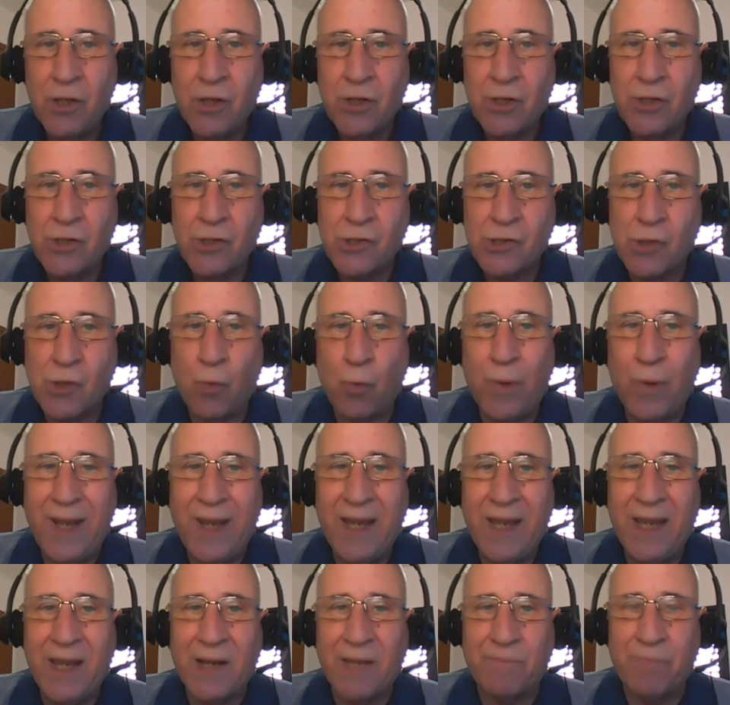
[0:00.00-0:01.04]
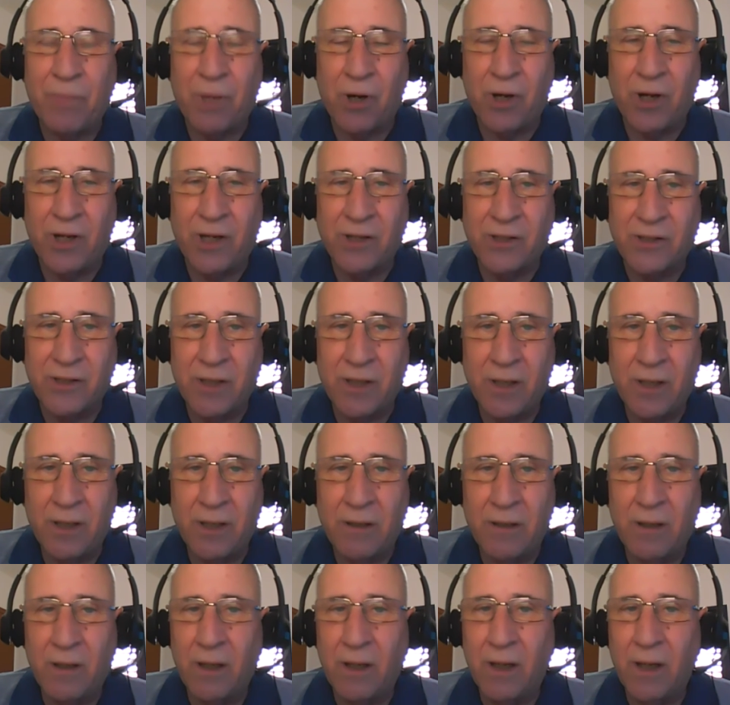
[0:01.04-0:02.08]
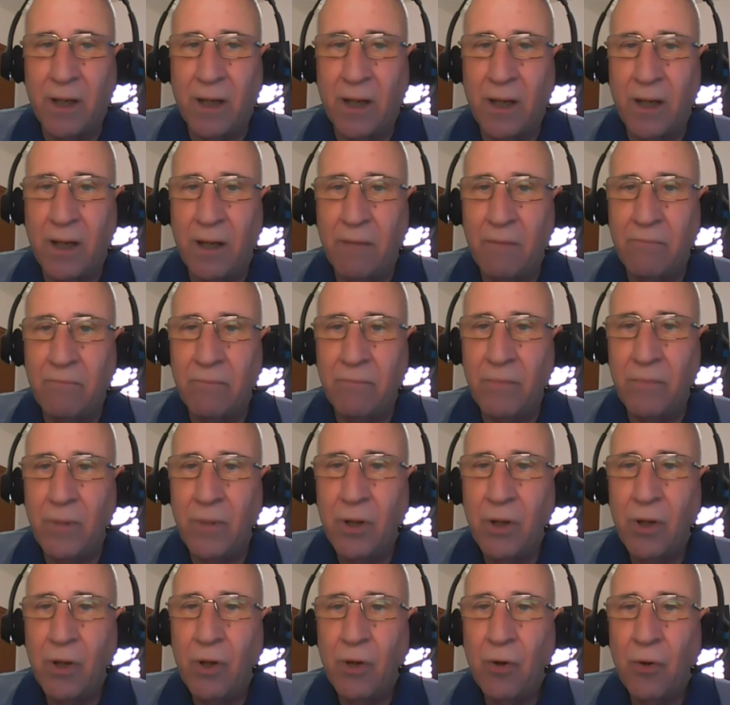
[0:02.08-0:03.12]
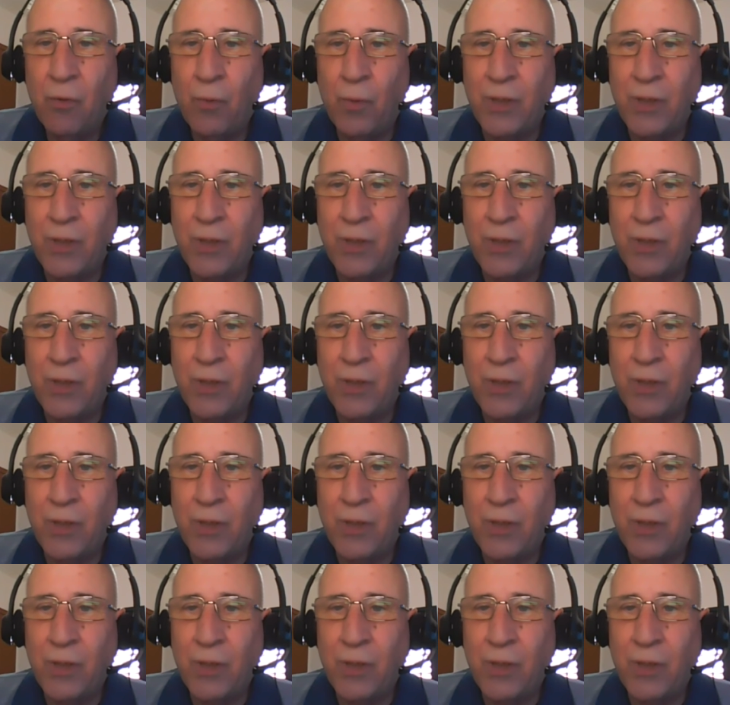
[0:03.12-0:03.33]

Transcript: So we at Burlington, we